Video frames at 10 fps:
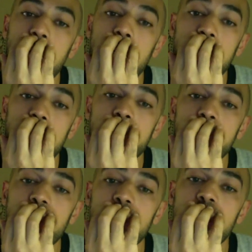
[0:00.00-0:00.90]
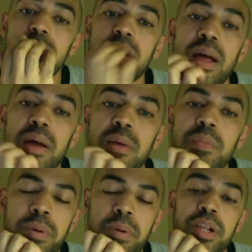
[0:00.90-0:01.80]
in this one,
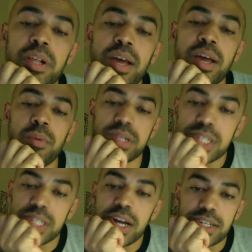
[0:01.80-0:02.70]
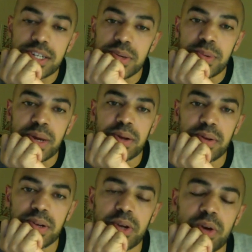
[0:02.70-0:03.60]
primarily, I wanted to talk to you about
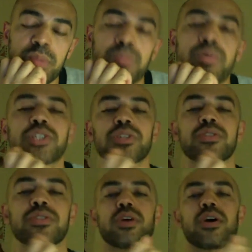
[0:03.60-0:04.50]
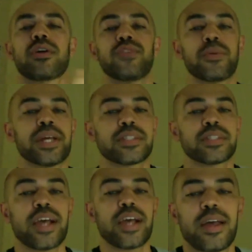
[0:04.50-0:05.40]
your impressions of No Man's
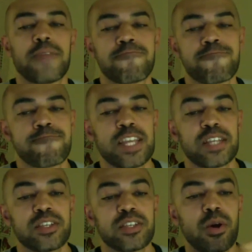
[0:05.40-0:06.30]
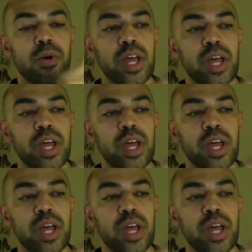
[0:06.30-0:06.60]
Sky. So